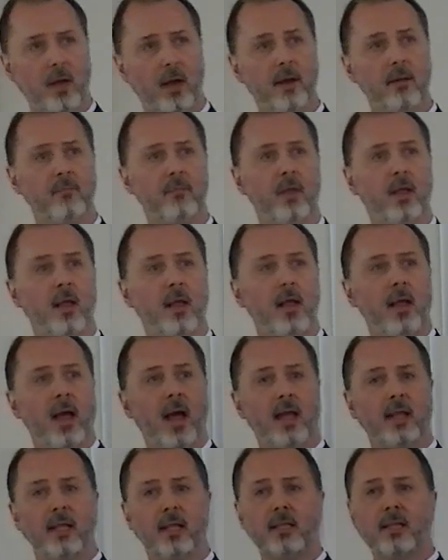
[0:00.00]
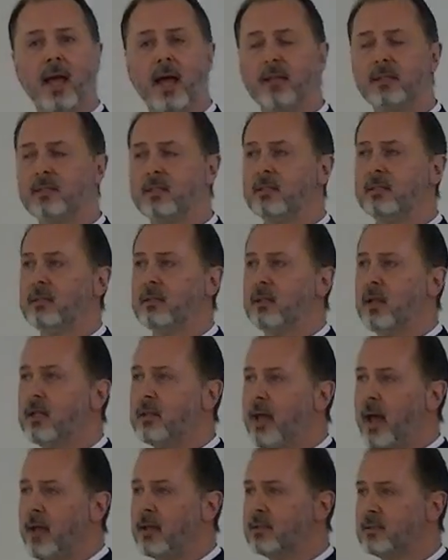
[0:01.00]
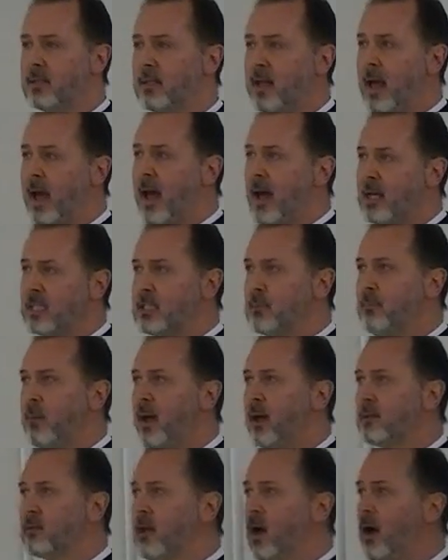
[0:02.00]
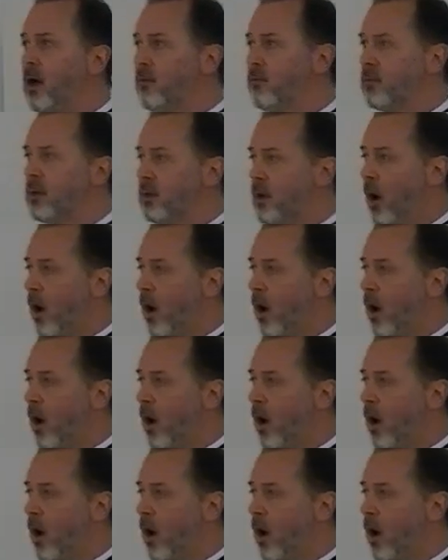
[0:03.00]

Okay? And the Lenten, the Lenten aspect of